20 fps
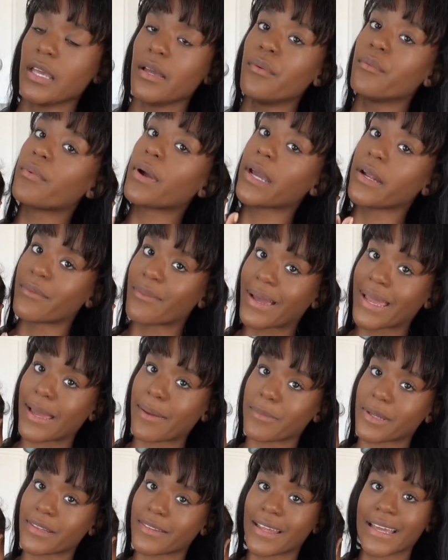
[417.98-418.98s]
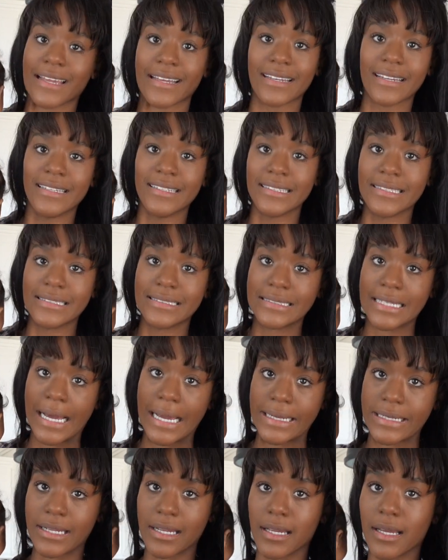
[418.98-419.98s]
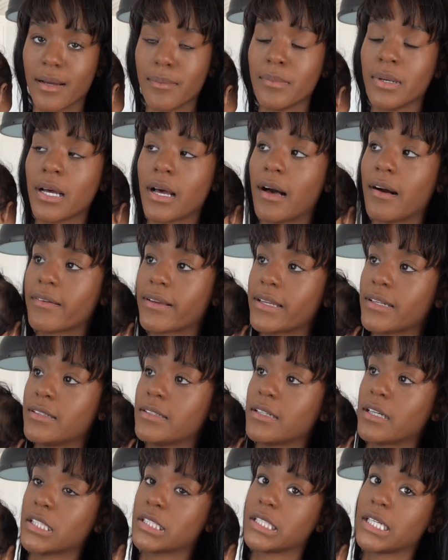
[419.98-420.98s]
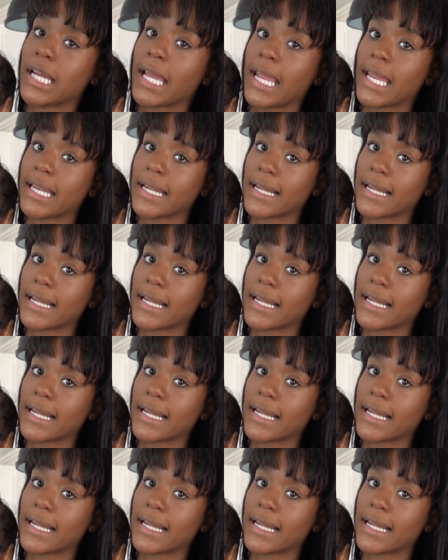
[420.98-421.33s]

right away, I mean like 9 a.m., I'll get another 8